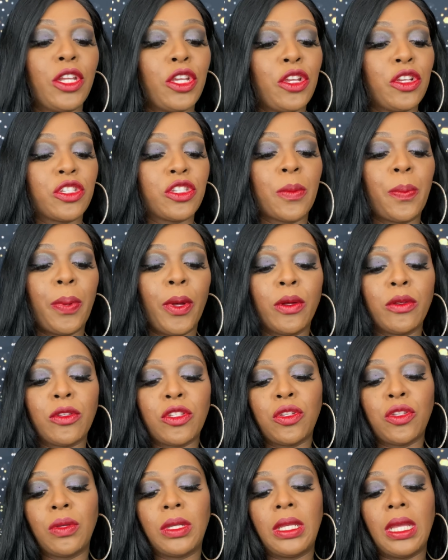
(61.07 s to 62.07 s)
you're supposed
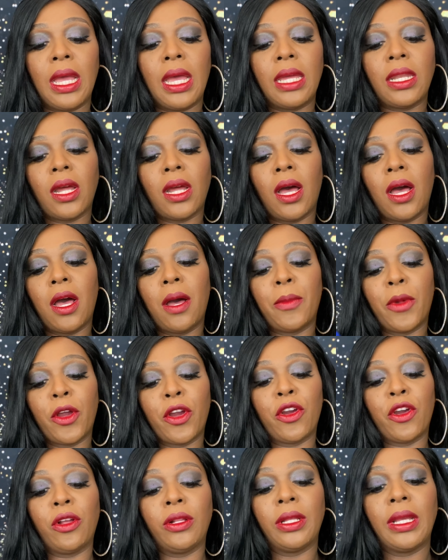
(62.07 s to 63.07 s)
to get um,
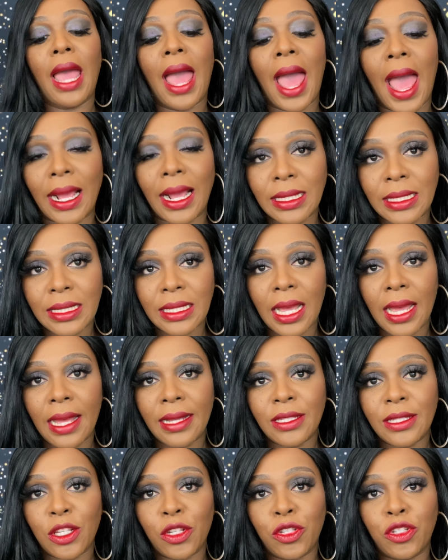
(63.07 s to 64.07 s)
early
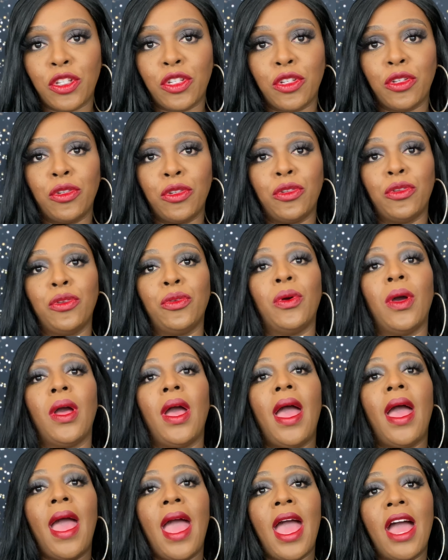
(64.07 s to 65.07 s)
access to
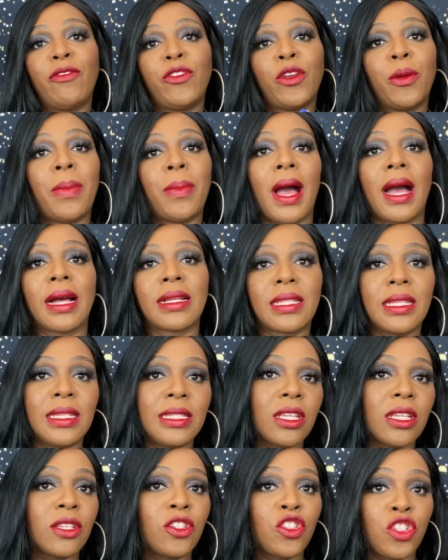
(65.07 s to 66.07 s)
have your
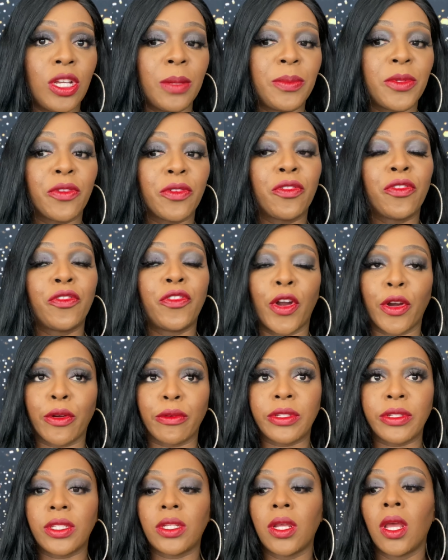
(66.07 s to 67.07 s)
boxes shipped
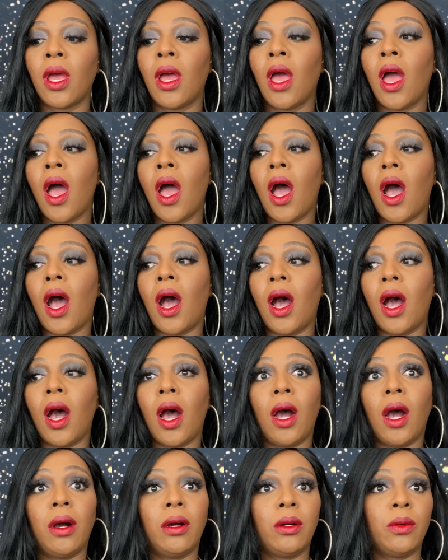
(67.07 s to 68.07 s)
first.
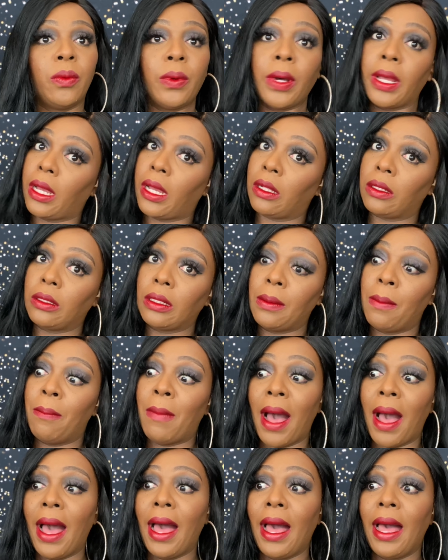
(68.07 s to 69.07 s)
Uh, well,
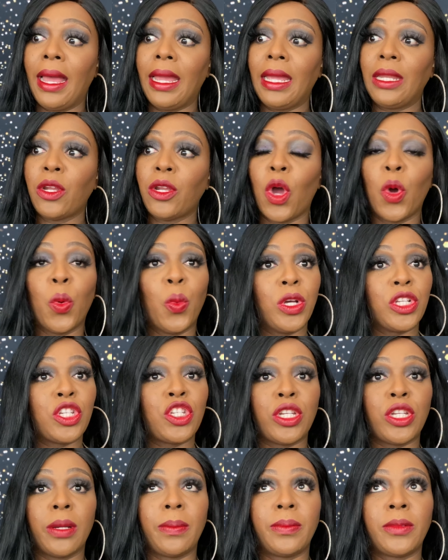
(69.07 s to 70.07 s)
mine was
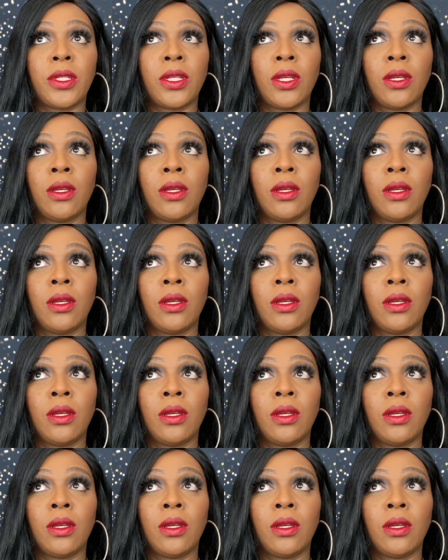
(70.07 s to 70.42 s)
shipped,